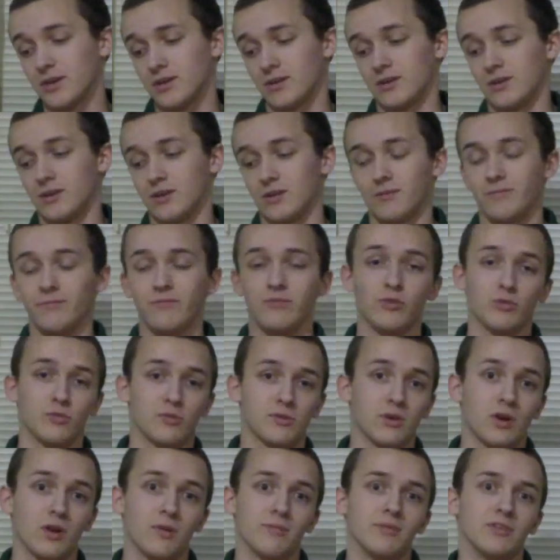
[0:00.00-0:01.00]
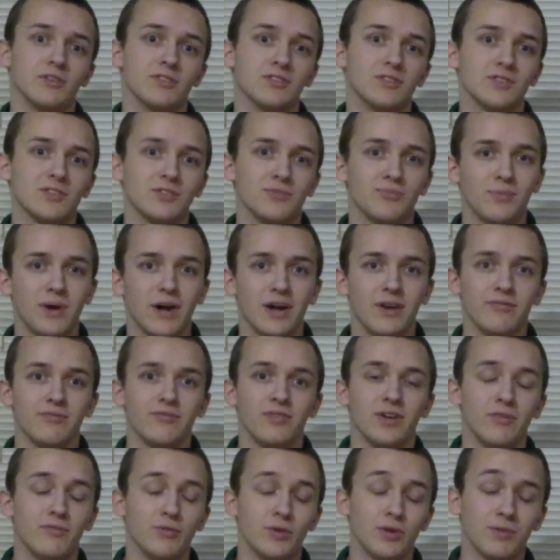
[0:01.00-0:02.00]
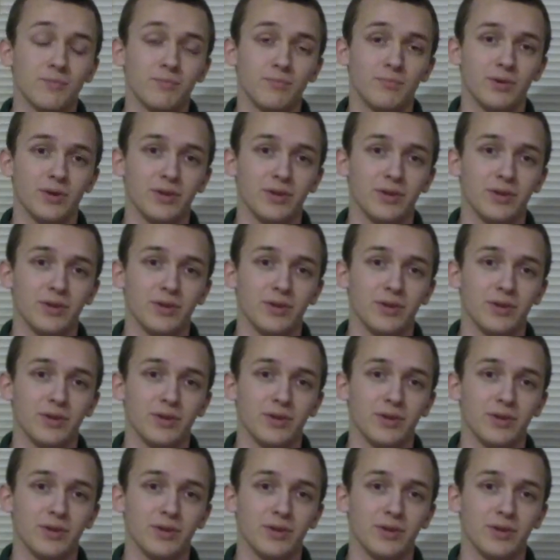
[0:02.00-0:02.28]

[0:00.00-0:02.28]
Fluorocarbon is my favorite,